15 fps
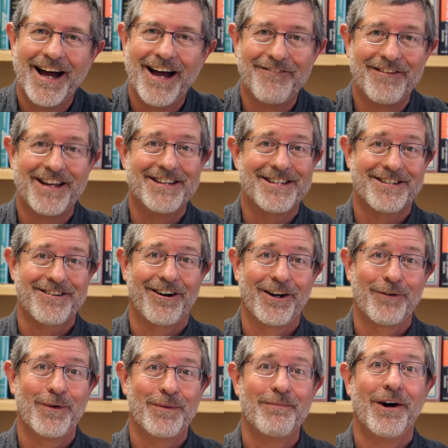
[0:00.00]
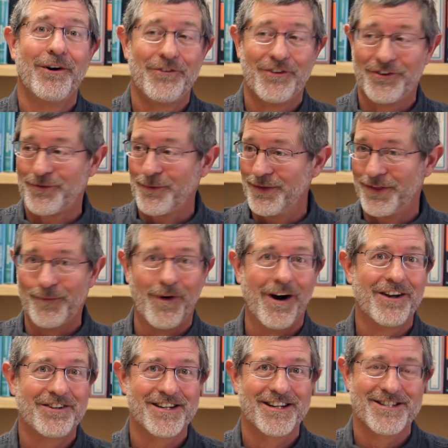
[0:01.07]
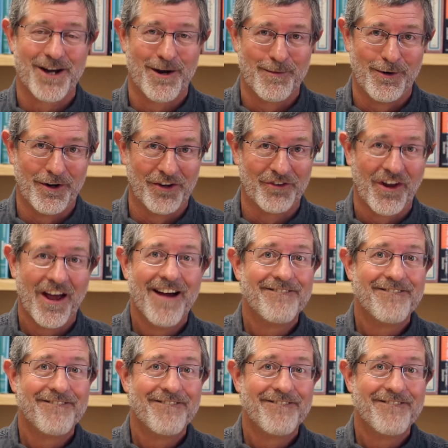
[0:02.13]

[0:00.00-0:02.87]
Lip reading: I mean, it started with Moses, with the washing ceremonies,